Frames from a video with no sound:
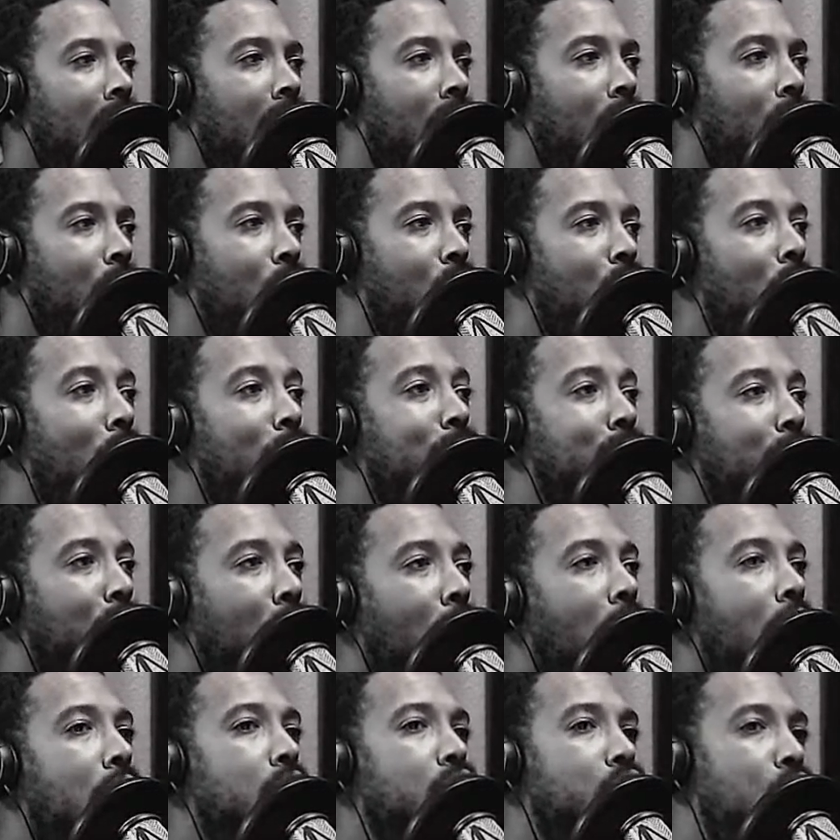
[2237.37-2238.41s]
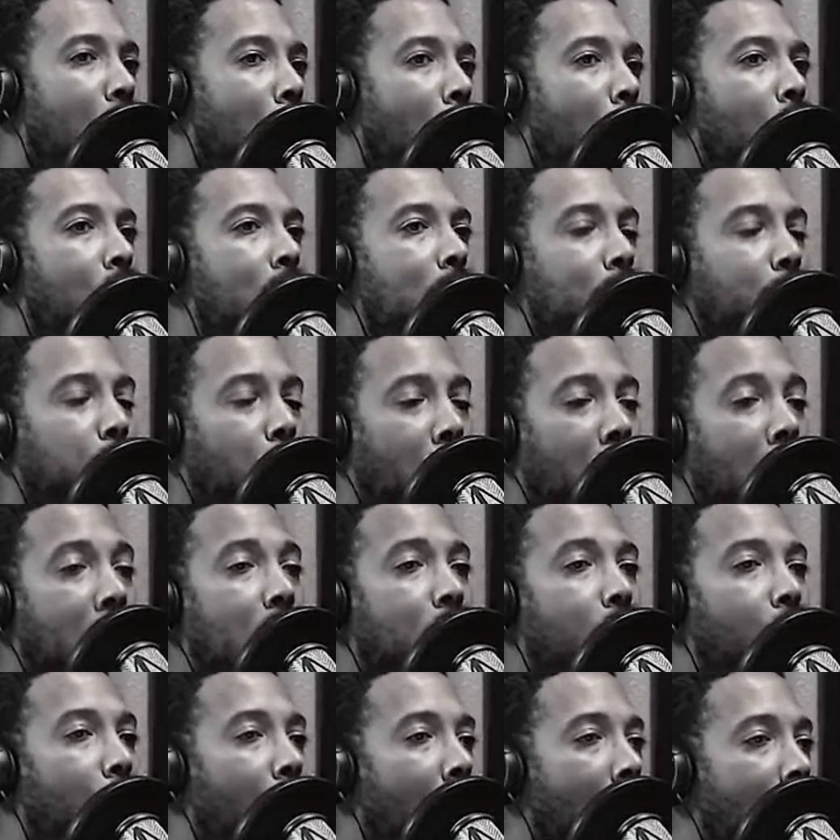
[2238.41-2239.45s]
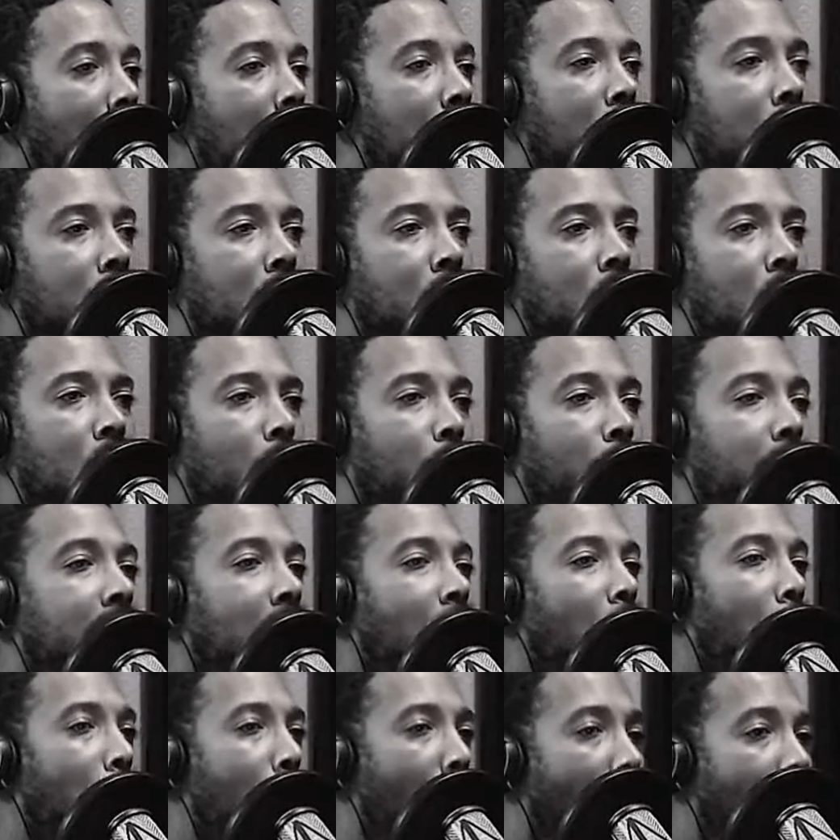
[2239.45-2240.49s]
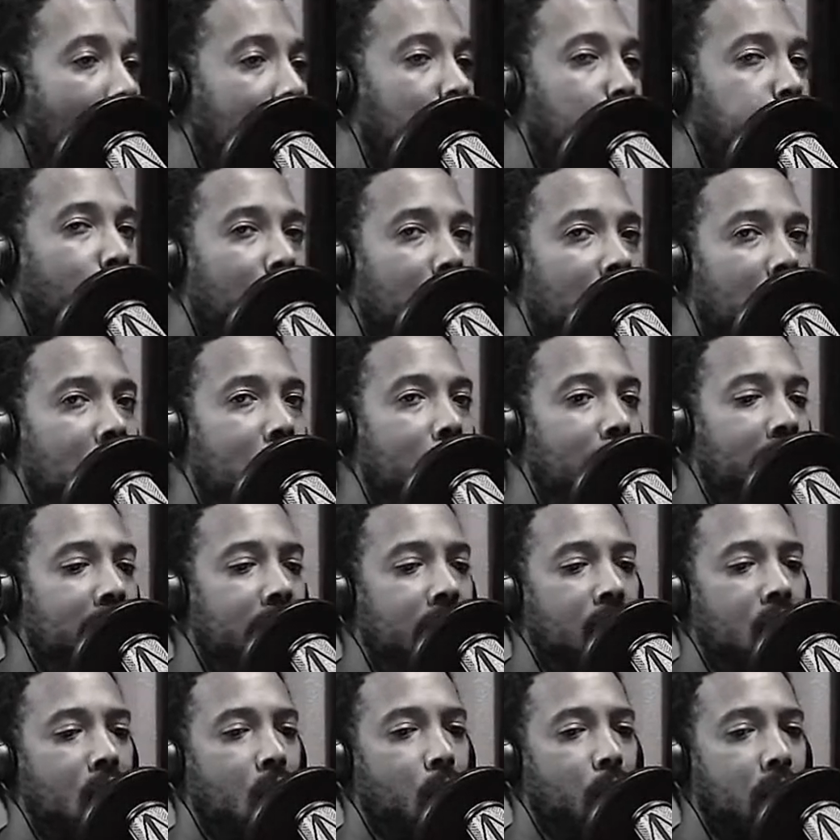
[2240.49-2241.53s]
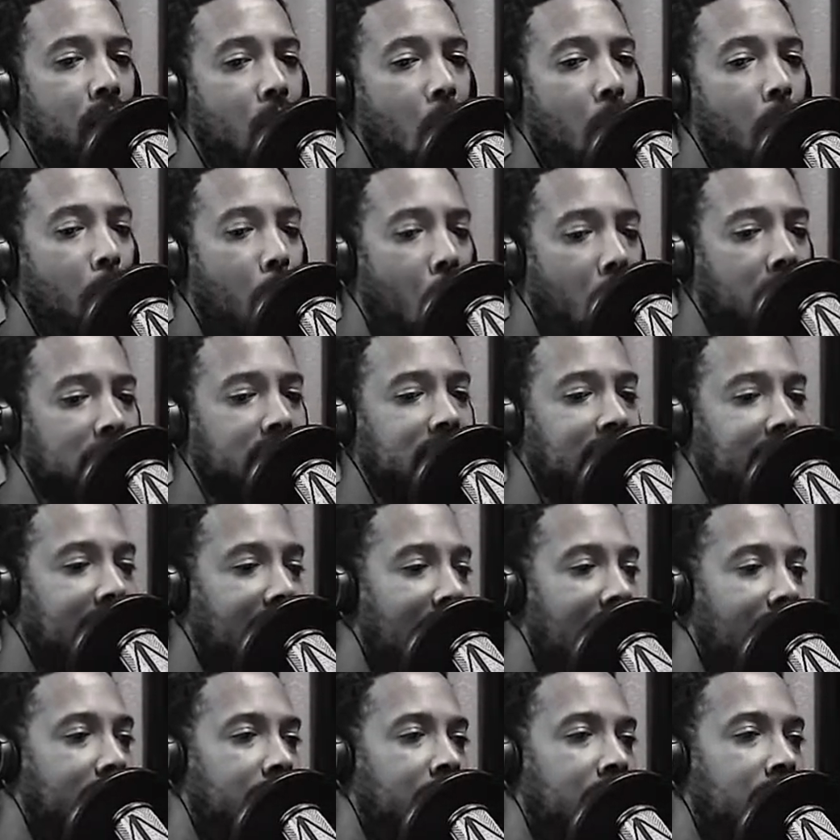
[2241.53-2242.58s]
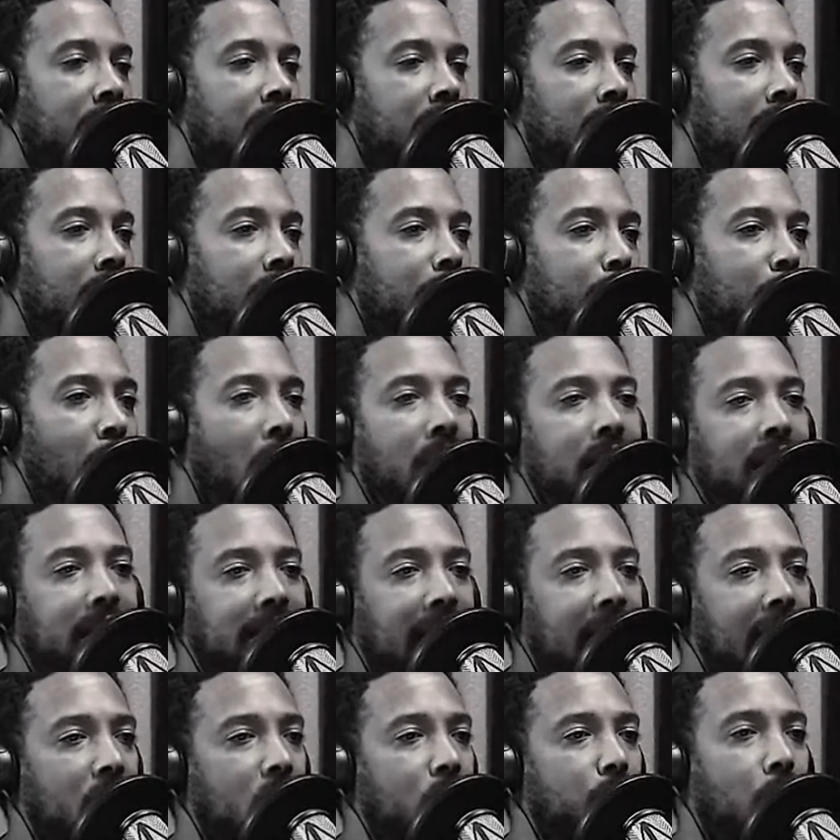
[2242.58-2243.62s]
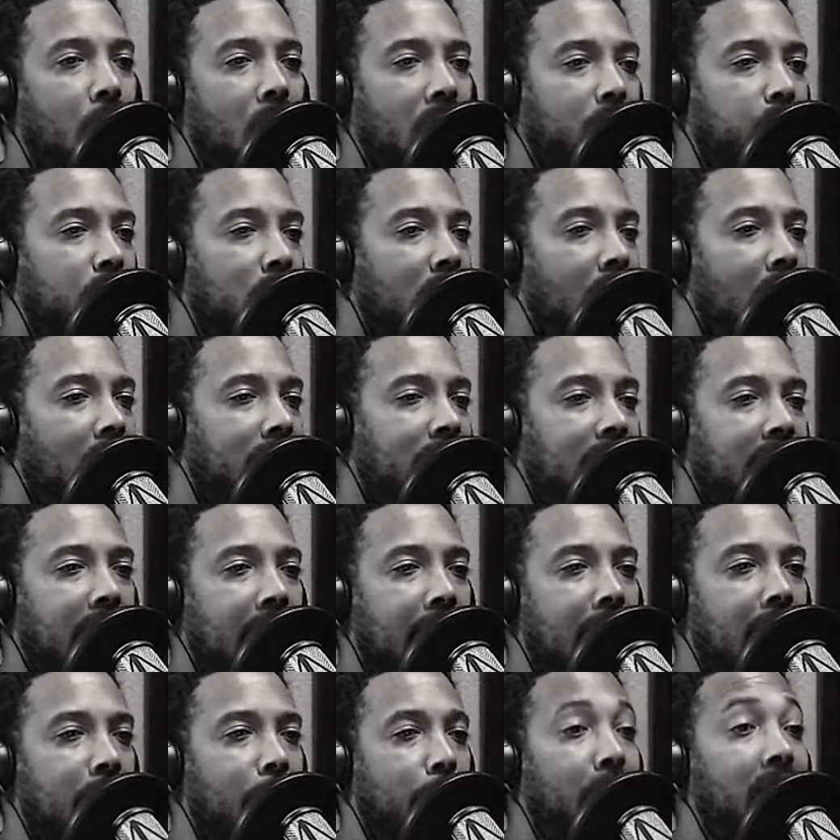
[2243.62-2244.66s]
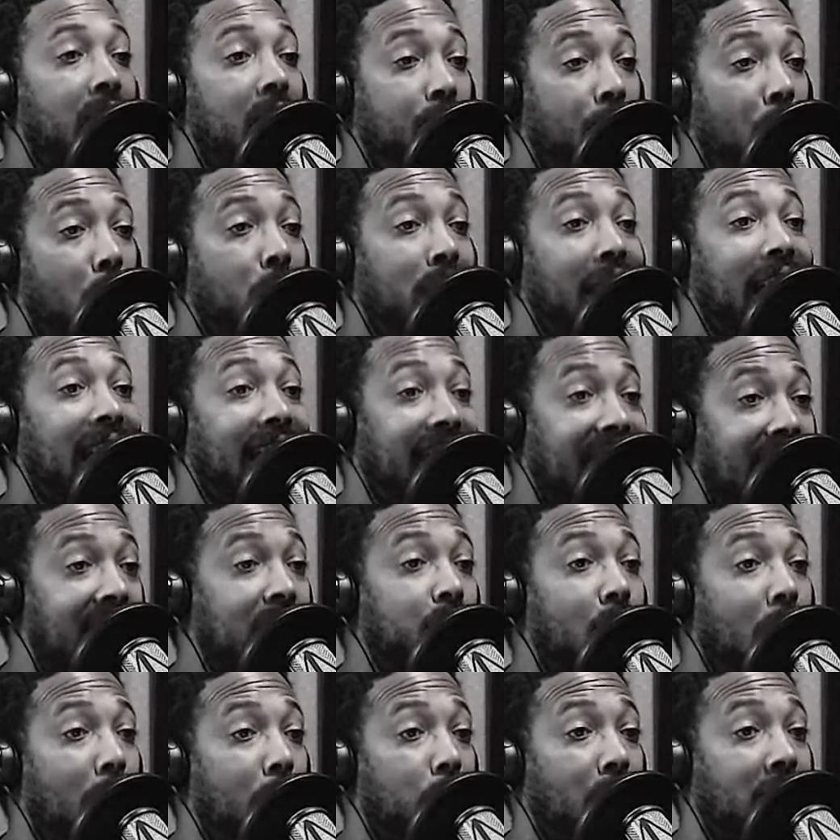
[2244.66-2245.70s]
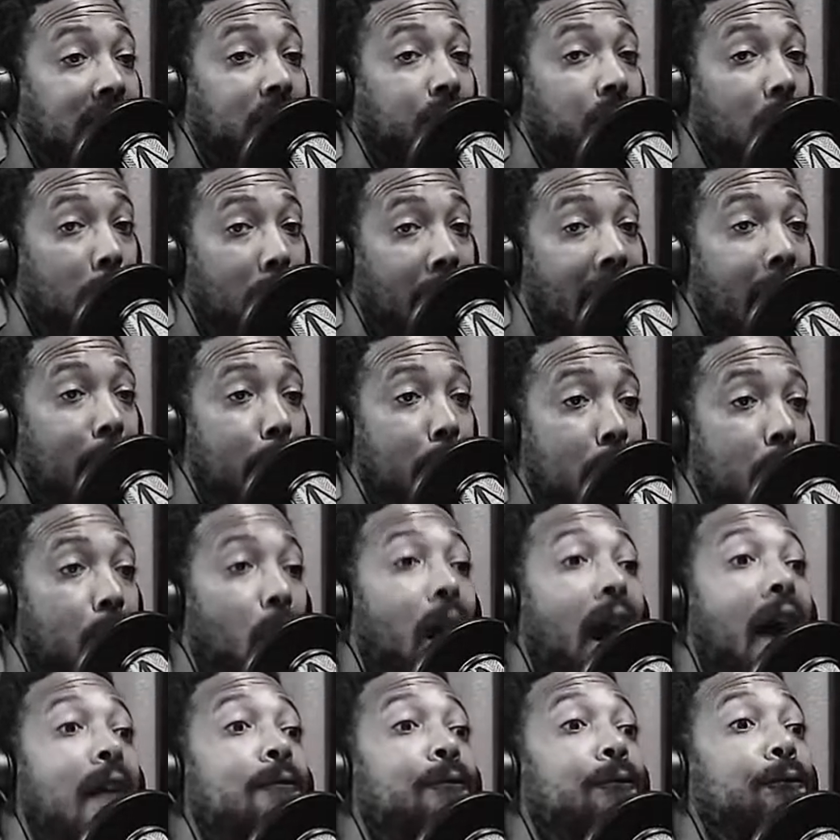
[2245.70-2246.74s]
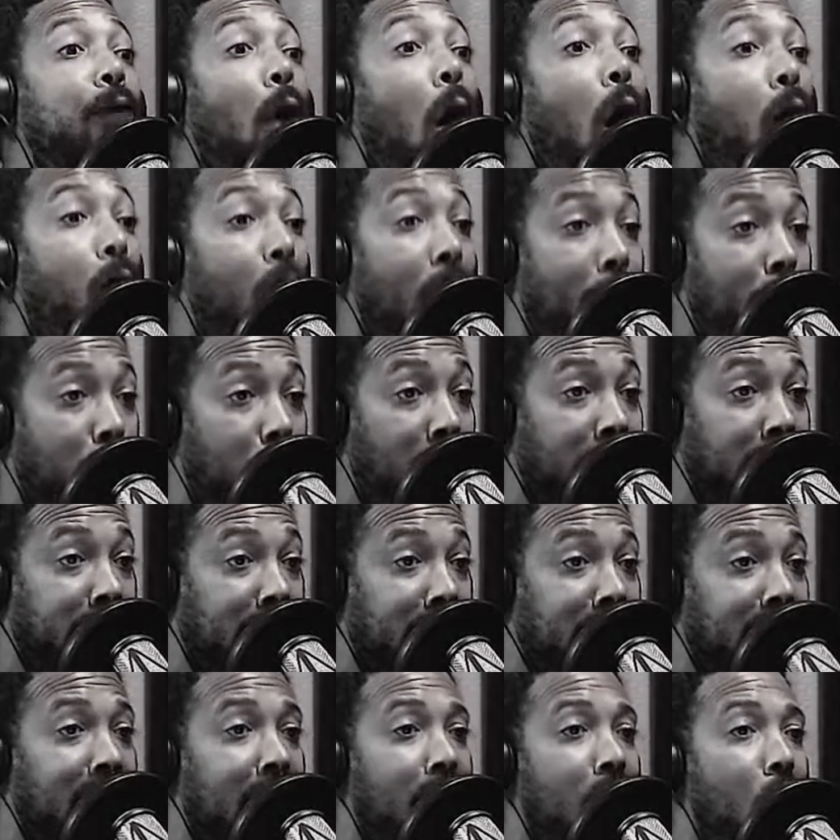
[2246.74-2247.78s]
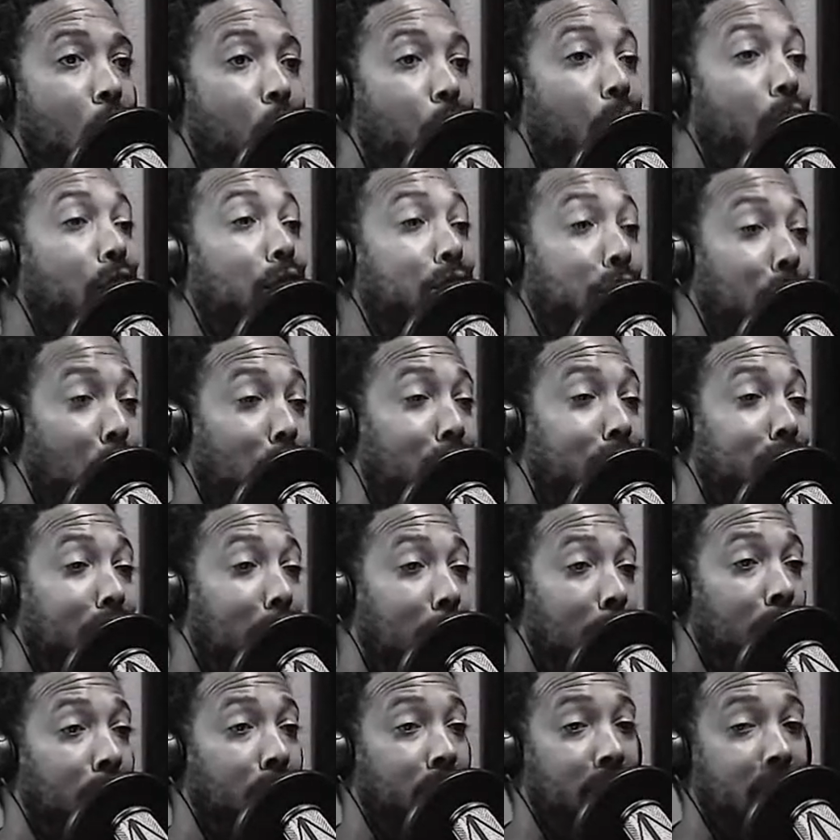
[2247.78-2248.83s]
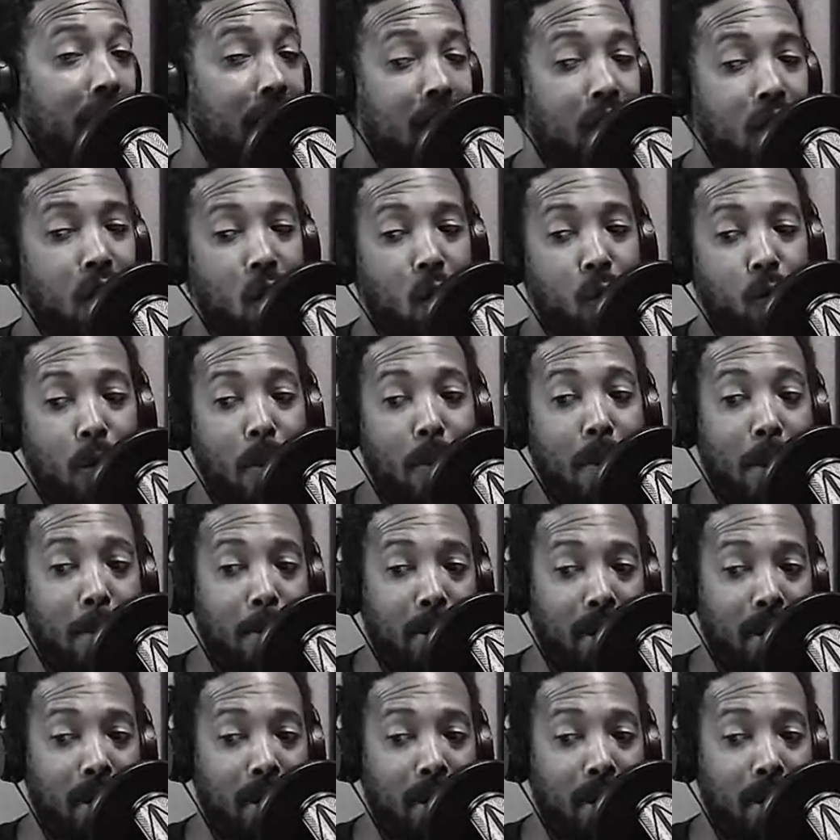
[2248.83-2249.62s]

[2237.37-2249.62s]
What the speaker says: you know what I'm saying? You know, we pray it away, and we going to march with them, and we going to march together. Bernie Sanders marched with Dr. King, but he voted against reparations for black people and for reparations for the Jewish community. Remember